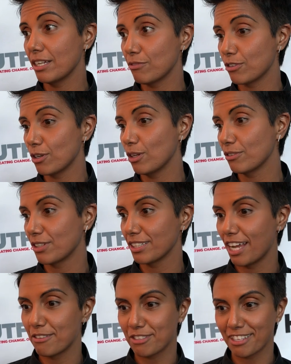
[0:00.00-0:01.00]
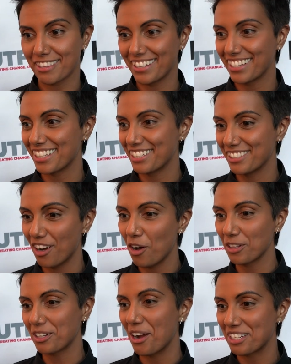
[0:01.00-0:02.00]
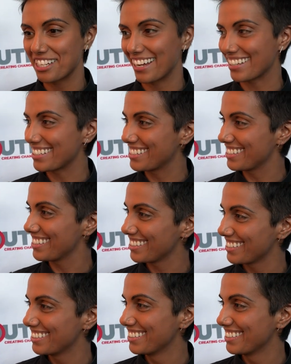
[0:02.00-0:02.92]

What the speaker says: thing for all of our lives, I think, in all contexts.